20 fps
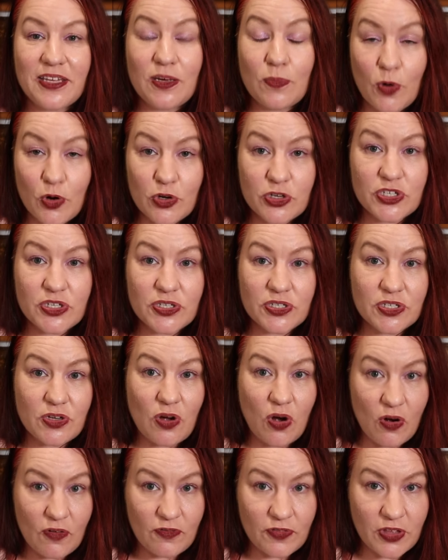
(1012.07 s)
emotions
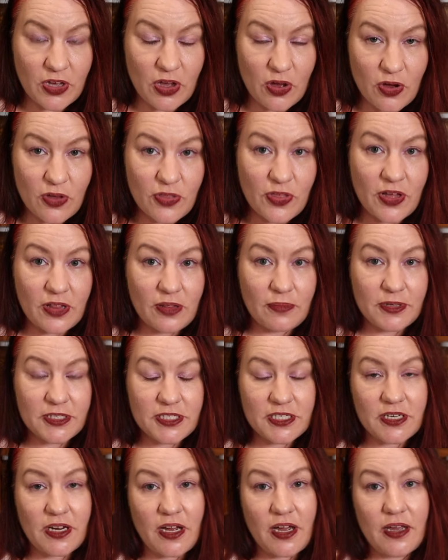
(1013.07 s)
of the earth
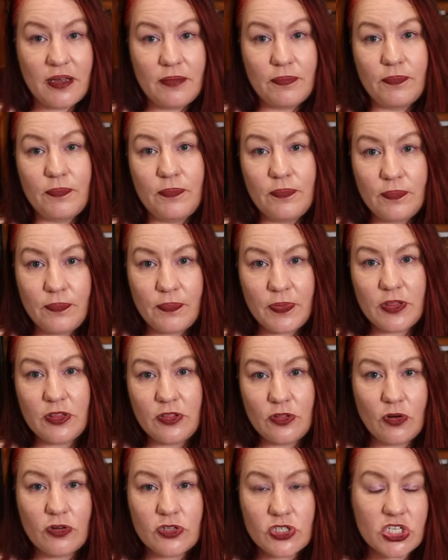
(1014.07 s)
element today,
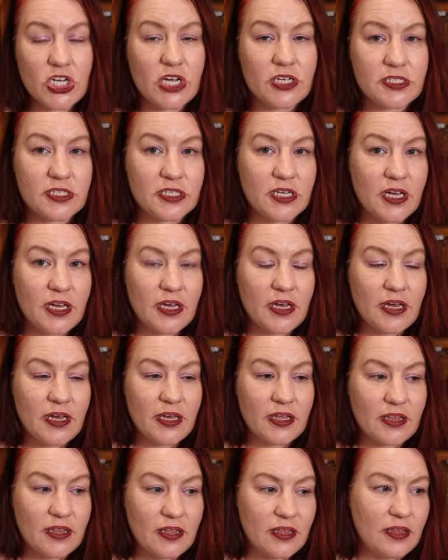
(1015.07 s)
not just
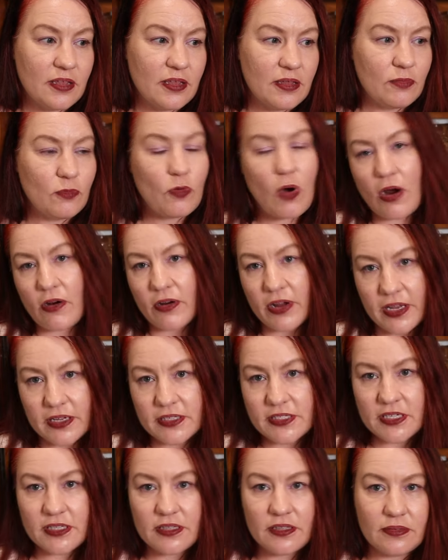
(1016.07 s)
worry
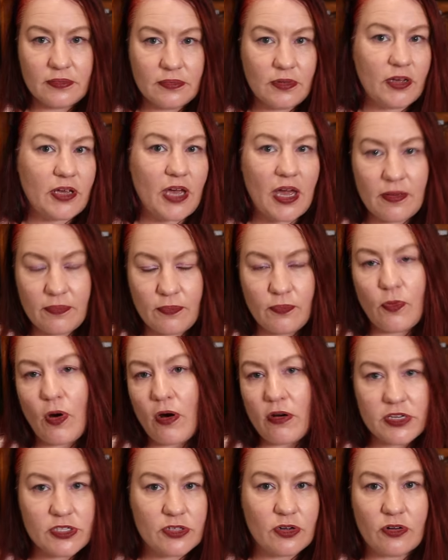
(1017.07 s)
as in, okay,
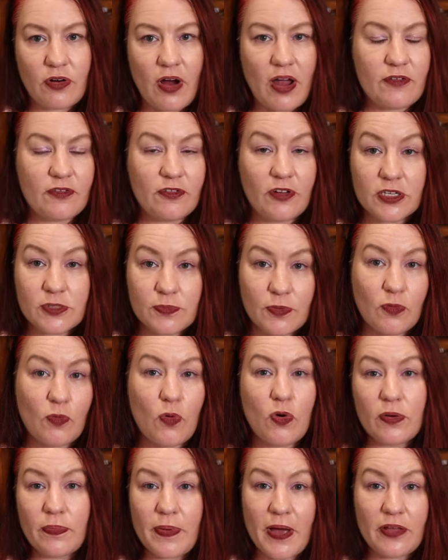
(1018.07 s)
worry is not great for us, but
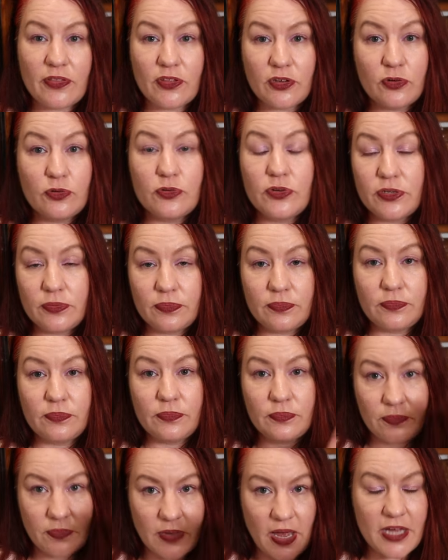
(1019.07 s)
what about the good
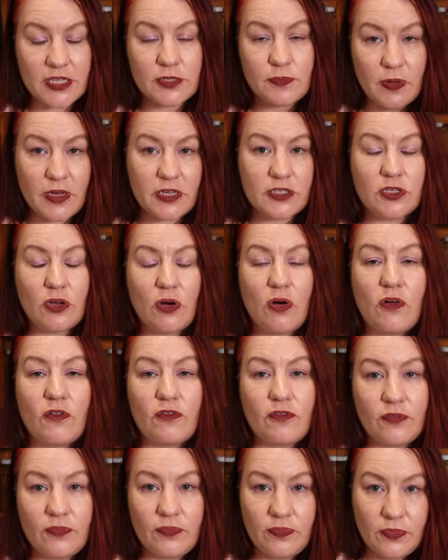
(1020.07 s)
aspects
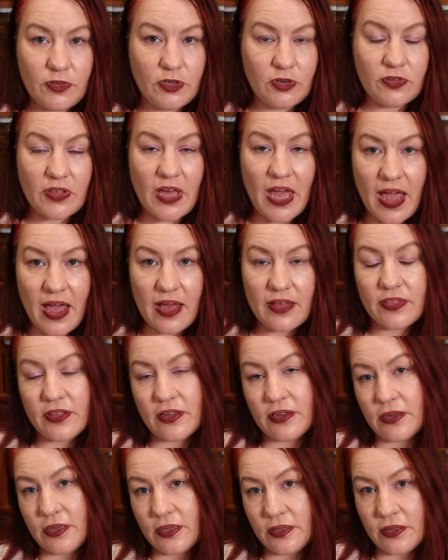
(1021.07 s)
of, you know,
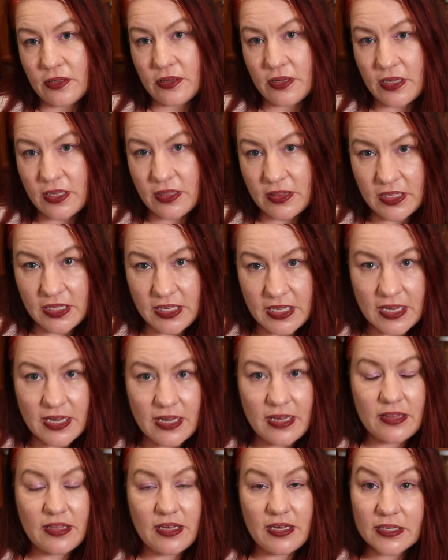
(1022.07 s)
the
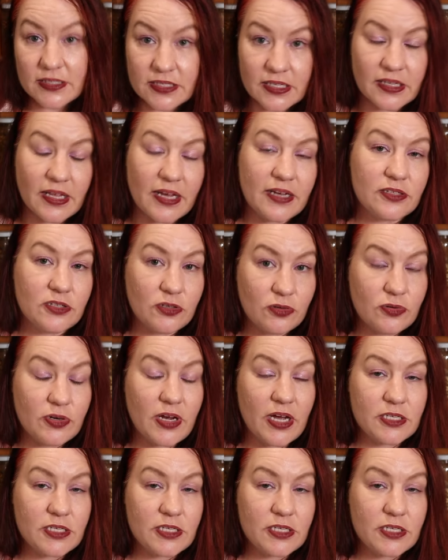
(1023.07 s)
yi, the intellect, the good